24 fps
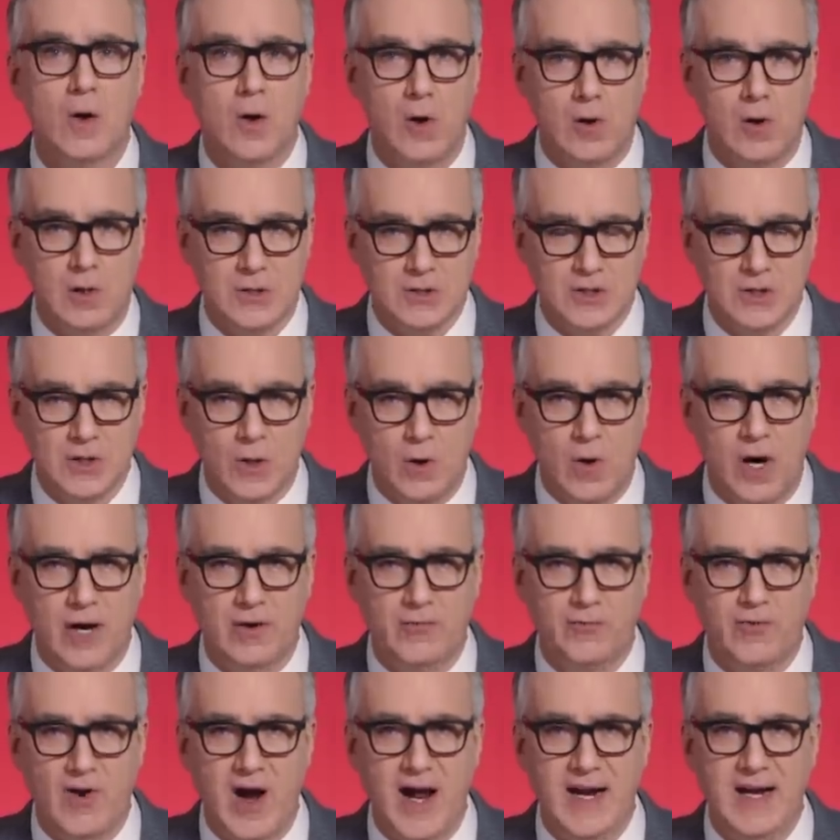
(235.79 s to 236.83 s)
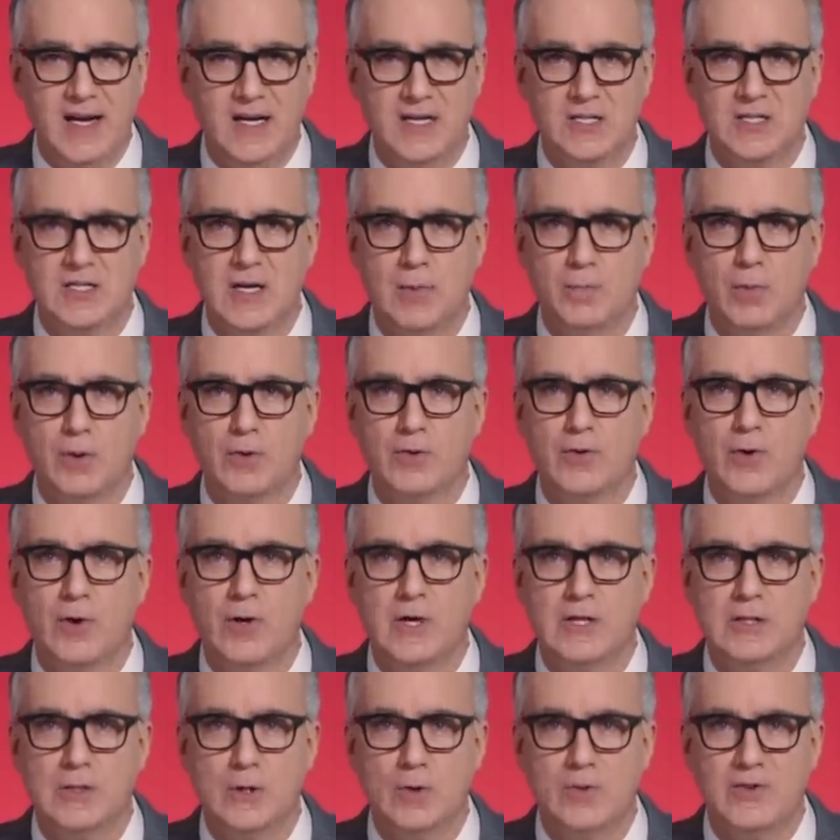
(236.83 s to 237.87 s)
Also on Friday, December
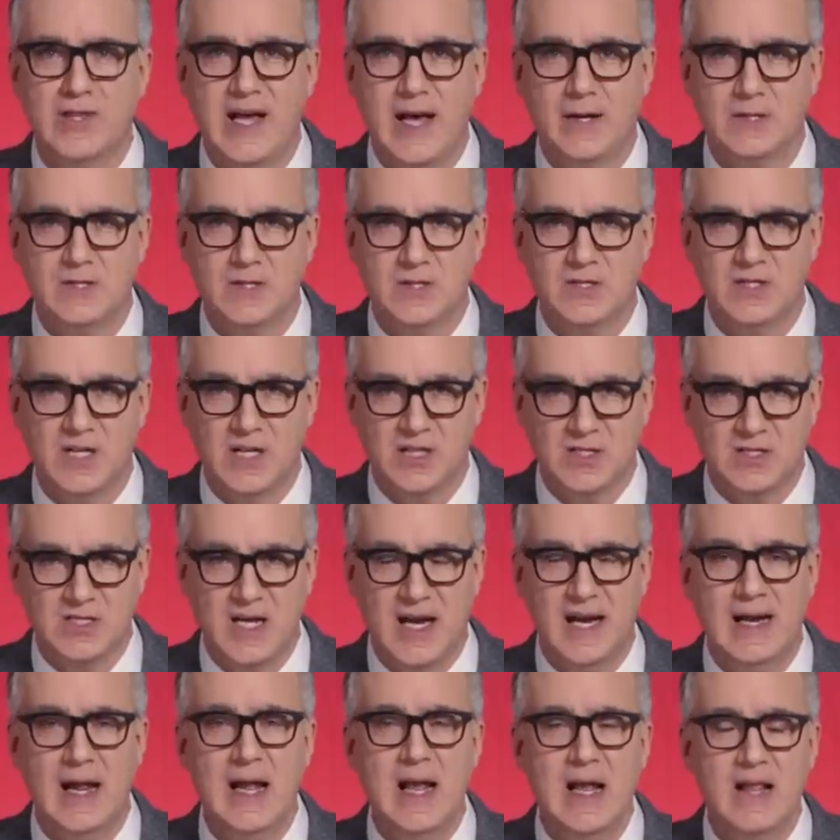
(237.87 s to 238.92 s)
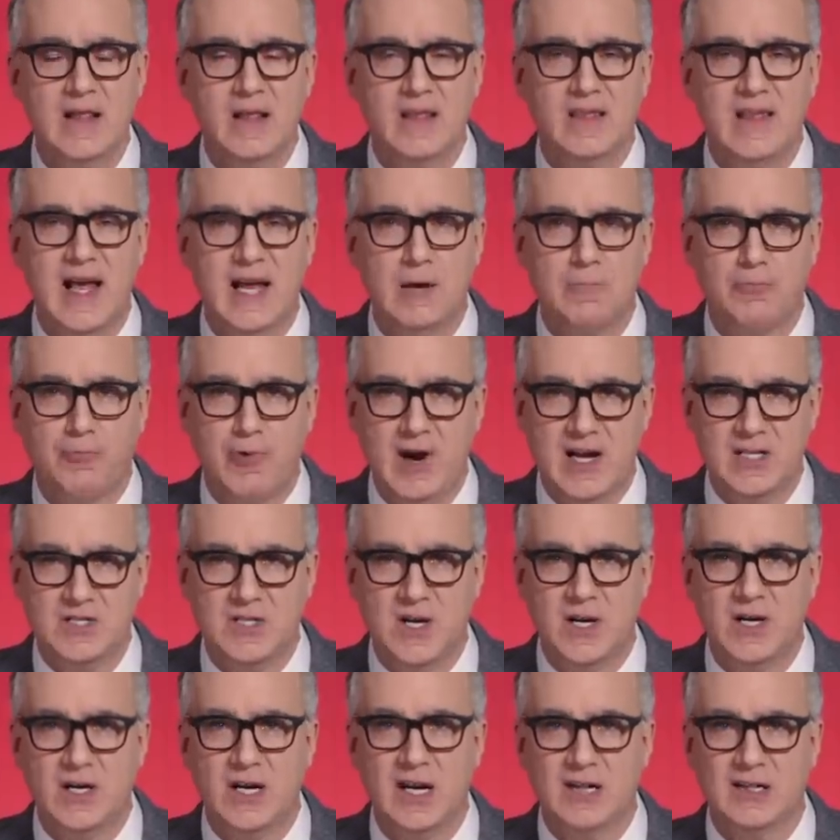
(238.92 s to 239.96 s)
30, 2016, the
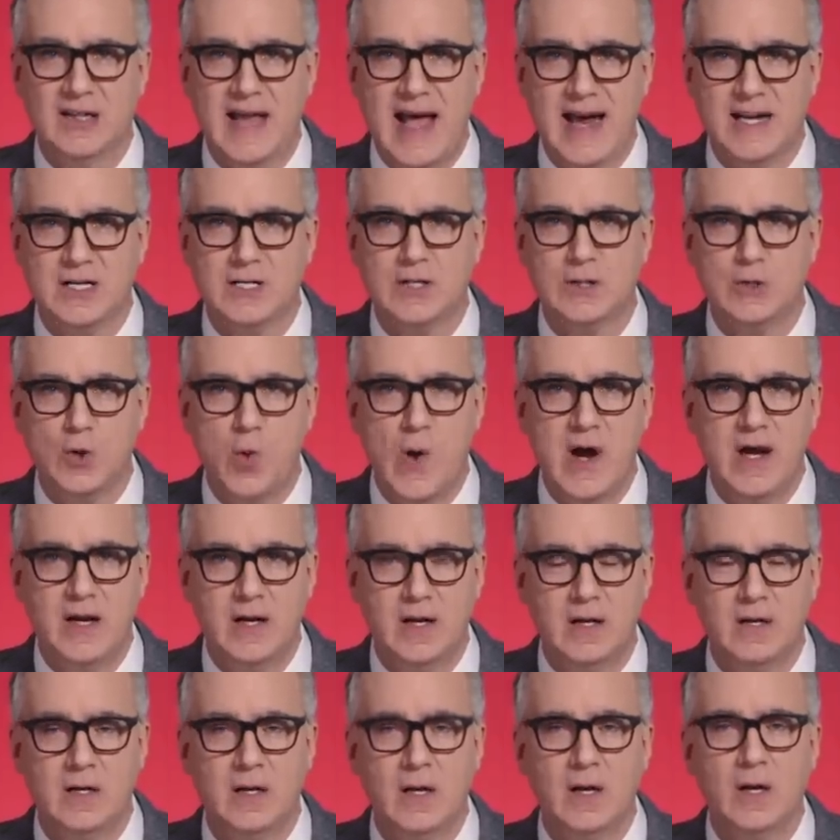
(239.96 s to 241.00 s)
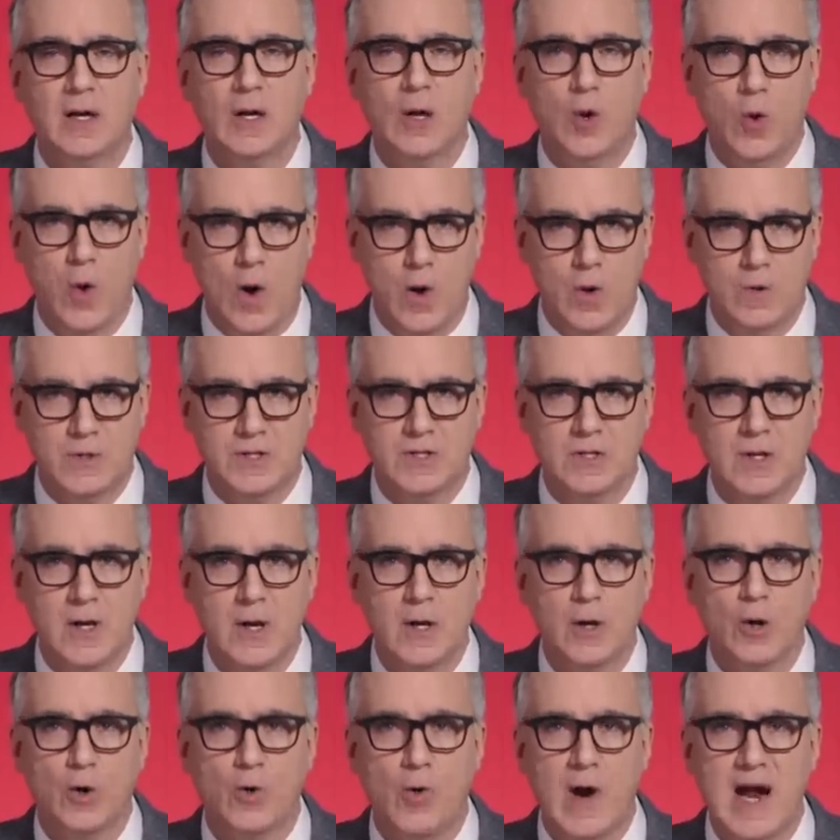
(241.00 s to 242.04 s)
then-president-elect tweeted, quote,
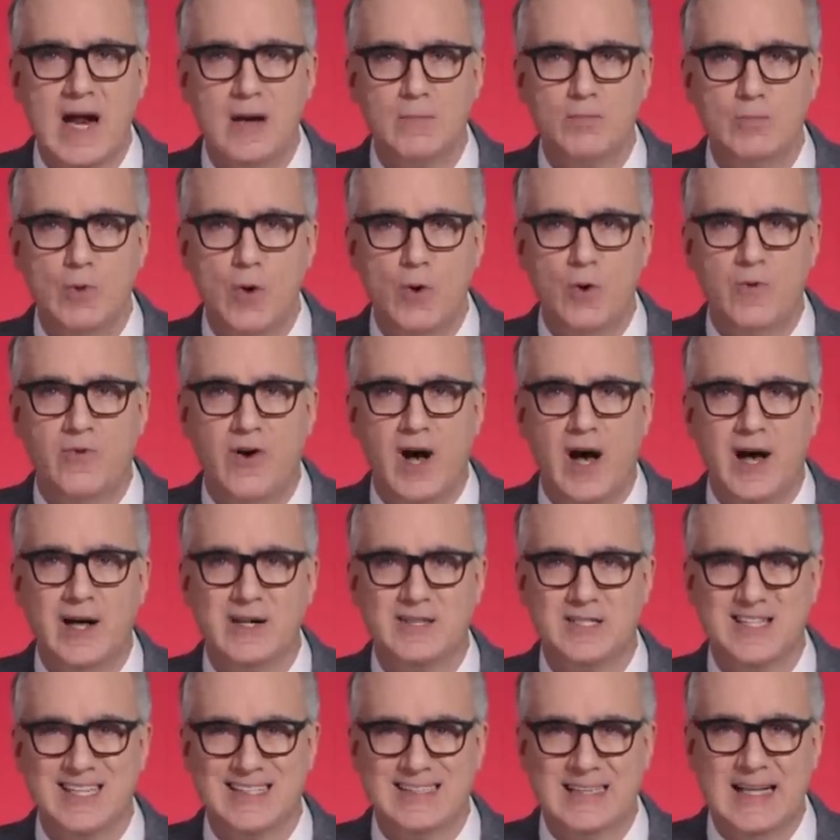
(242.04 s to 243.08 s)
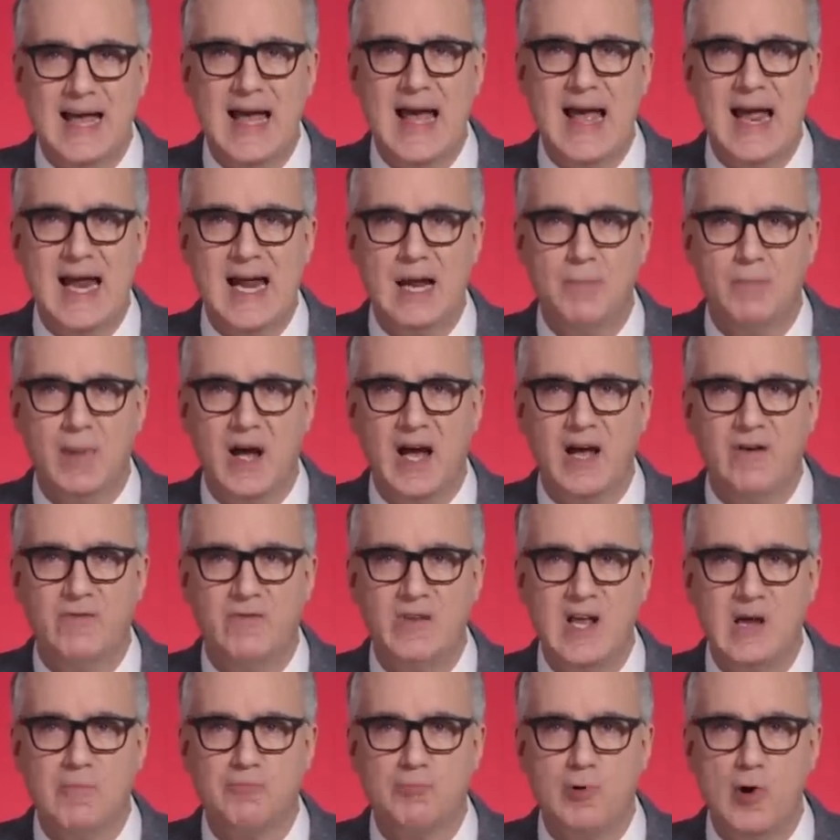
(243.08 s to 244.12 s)
great move on delay by
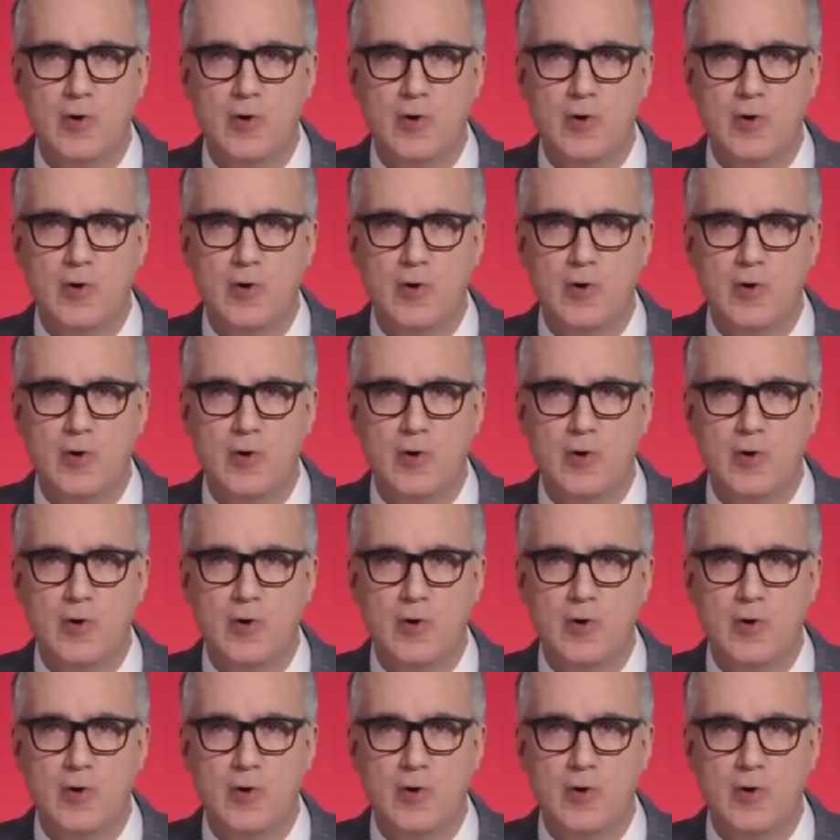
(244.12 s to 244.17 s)
V.